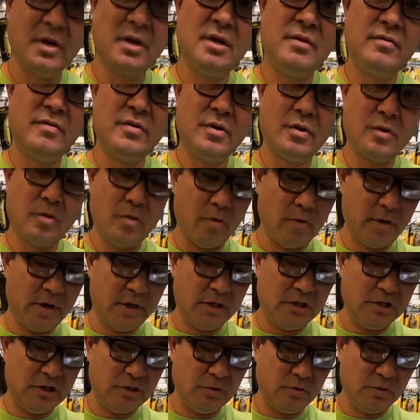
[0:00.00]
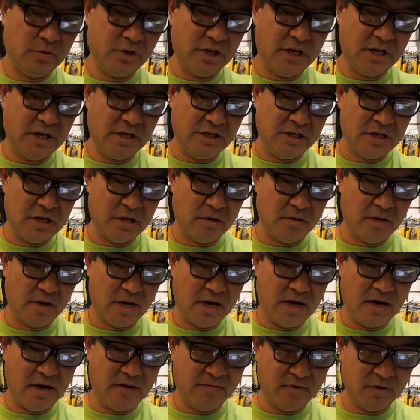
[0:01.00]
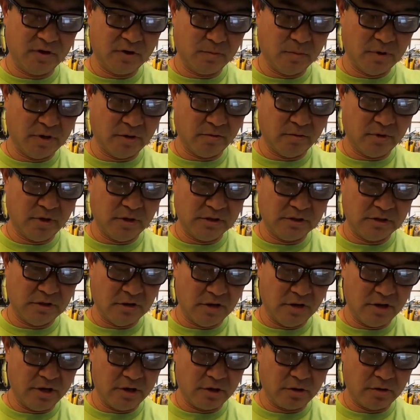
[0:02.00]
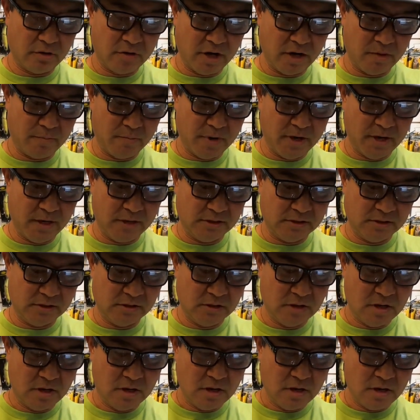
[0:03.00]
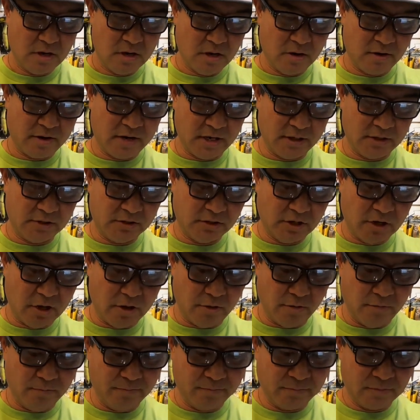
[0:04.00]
if you're going to change out any of your split rings on your crankbaits. Okay, so